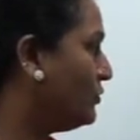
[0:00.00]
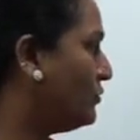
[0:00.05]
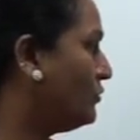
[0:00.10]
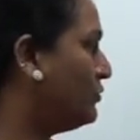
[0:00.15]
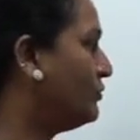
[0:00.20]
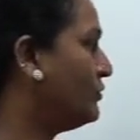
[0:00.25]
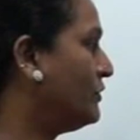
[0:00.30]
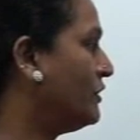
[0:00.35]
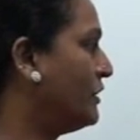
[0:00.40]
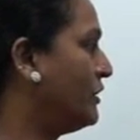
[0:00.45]

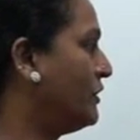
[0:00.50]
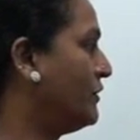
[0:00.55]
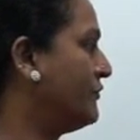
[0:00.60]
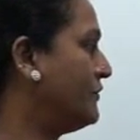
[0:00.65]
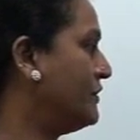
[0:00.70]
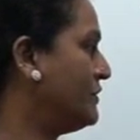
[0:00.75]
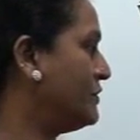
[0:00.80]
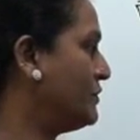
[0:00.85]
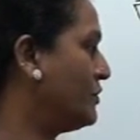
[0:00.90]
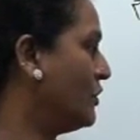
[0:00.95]
2/3 of
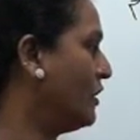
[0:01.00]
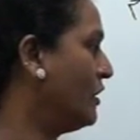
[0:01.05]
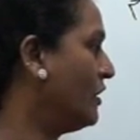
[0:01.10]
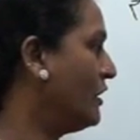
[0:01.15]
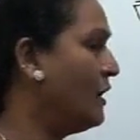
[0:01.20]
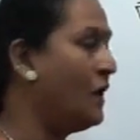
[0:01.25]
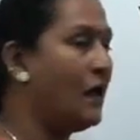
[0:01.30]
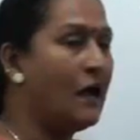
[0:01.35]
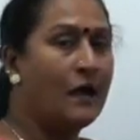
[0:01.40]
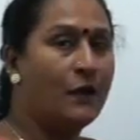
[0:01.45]
the stock.
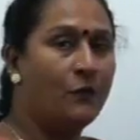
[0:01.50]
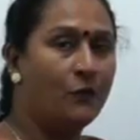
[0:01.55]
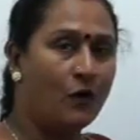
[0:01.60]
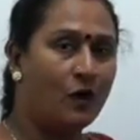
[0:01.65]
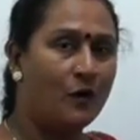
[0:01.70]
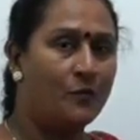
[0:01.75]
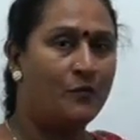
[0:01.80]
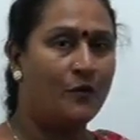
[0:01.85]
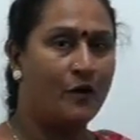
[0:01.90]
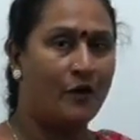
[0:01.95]
At
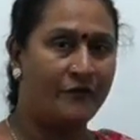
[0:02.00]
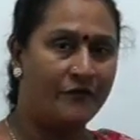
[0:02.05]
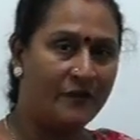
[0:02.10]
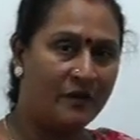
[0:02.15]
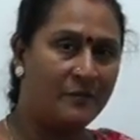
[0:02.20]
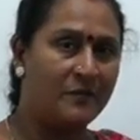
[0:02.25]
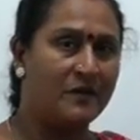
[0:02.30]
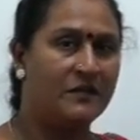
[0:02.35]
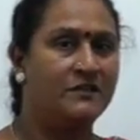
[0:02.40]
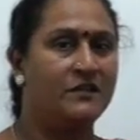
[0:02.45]
what profit
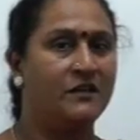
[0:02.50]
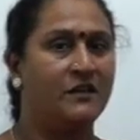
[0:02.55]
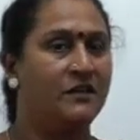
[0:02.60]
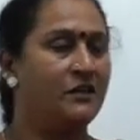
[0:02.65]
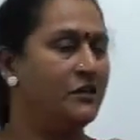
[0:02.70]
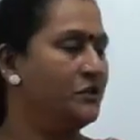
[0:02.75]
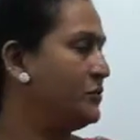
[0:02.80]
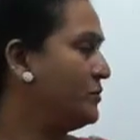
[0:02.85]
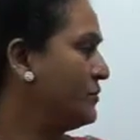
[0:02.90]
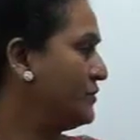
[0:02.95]
percent he
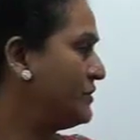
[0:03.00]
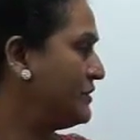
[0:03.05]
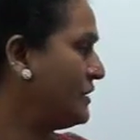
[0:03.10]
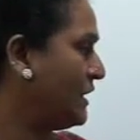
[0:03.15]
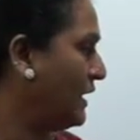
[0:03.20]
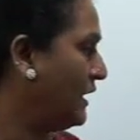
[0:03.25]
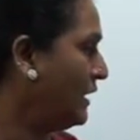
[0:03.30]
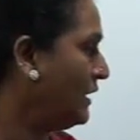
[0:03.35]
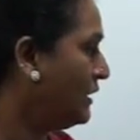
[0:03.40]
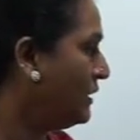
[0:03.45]
should
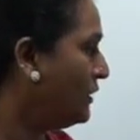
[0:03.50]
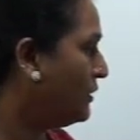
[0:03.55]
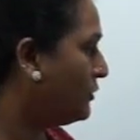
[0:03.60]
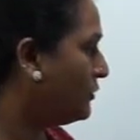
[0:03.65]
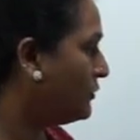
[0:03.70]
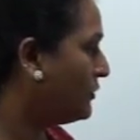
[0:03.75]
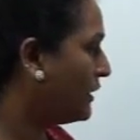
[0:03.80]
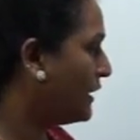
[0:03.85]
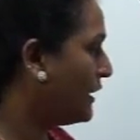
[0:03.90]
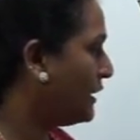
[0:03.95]
sell
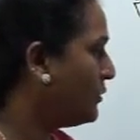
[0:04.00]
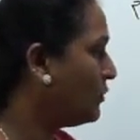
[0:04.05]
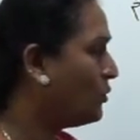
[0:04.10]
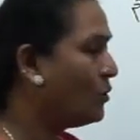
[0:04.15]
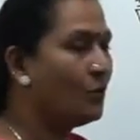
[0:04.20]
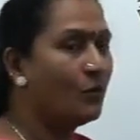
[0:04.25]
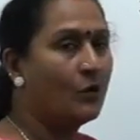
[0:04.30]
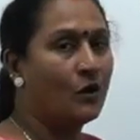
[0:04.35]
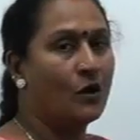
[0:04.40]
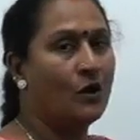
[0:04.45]
to get
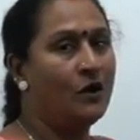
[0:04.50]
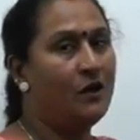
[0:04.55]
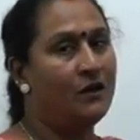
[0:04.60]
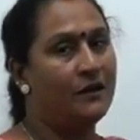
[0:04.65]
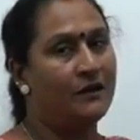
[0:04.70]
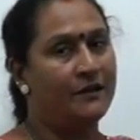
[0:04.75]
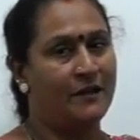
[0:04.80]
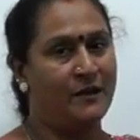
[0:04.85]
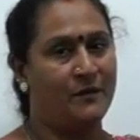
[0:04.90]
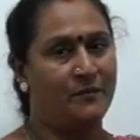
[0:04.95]
overall
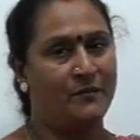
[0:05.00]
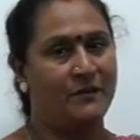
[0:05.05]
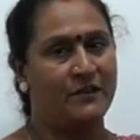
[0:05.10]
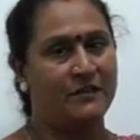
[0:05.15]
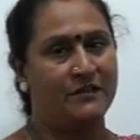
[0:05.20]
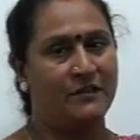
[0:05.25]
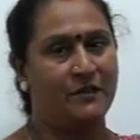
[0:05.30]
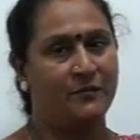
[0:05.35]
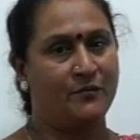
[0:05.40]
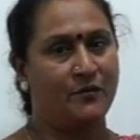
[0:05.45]

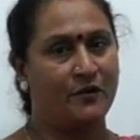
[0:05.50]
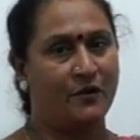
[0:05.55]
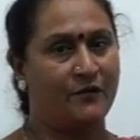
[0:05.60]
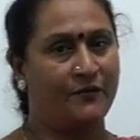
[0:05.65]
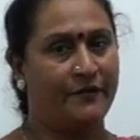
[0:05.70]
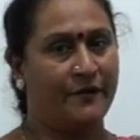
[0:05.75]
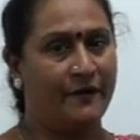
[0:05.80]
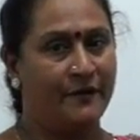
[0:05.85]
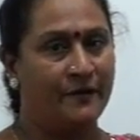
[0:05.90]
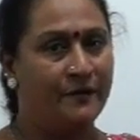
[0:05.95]
10%
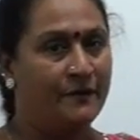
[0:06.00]
profit.